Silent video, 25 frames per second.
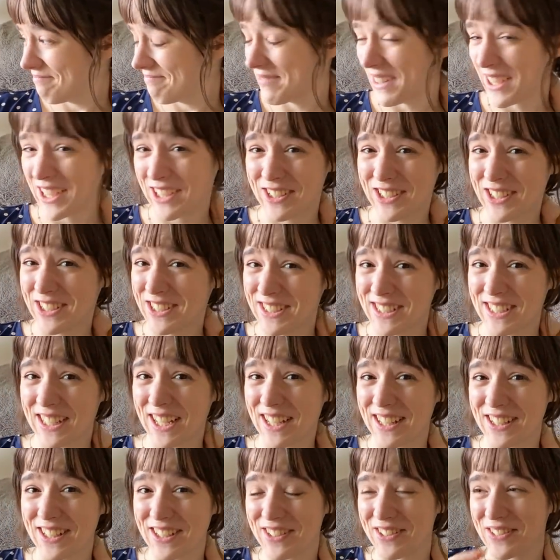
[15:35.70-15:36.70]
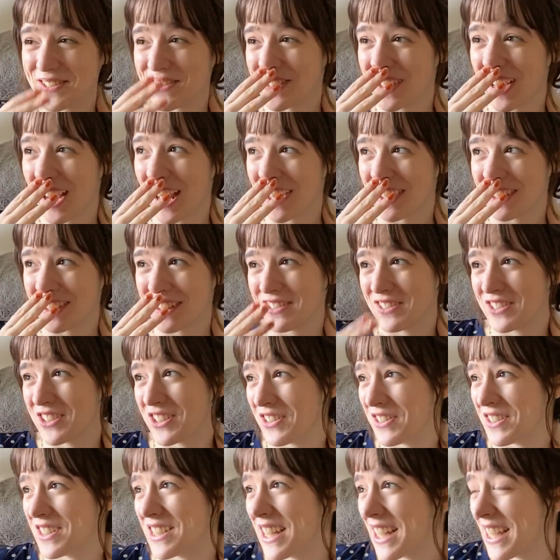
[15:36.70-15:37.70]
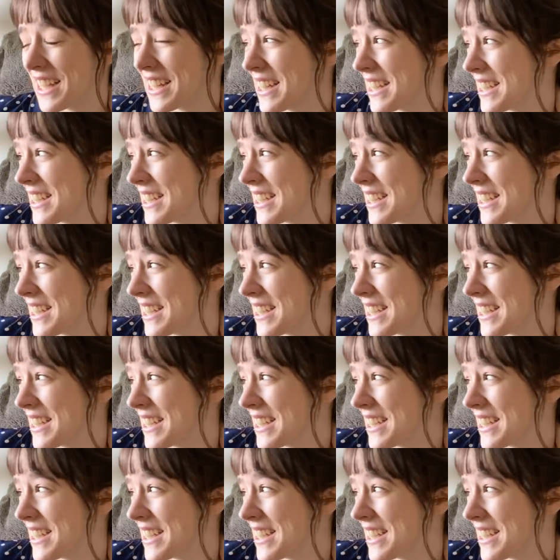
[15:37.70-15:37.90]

I couldn't tell you. I don't even know what day it